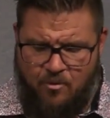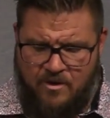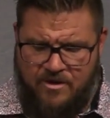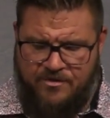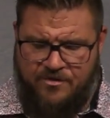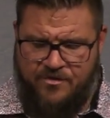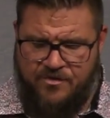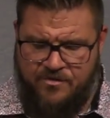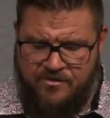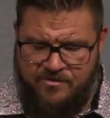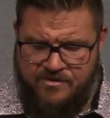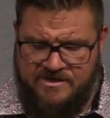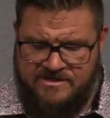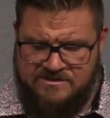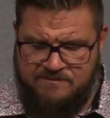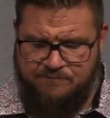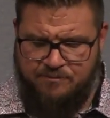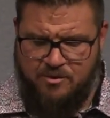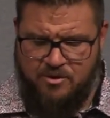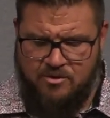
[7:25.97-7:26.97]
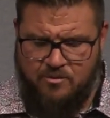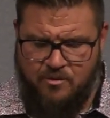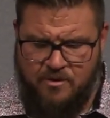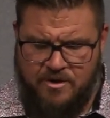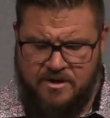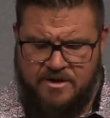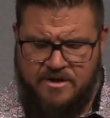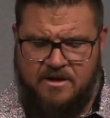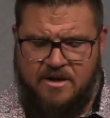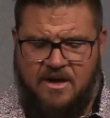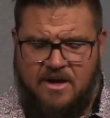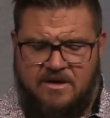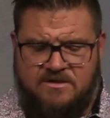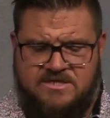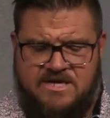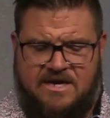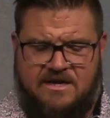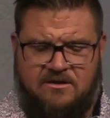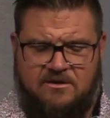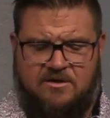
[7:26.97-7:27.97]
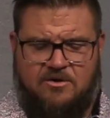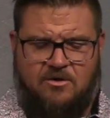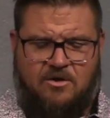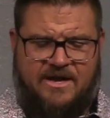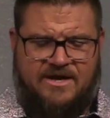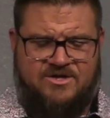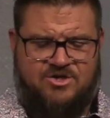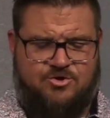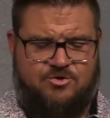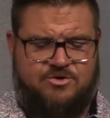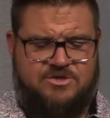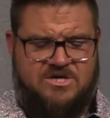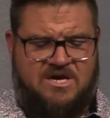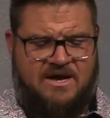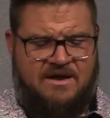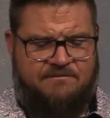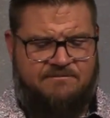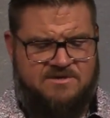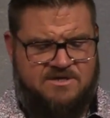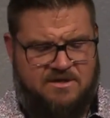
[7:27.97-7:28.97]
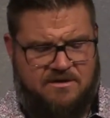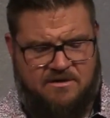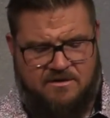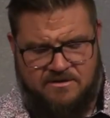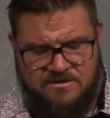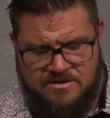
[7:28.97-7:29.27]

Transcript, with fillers: with this book, we're going to take a little extra time to,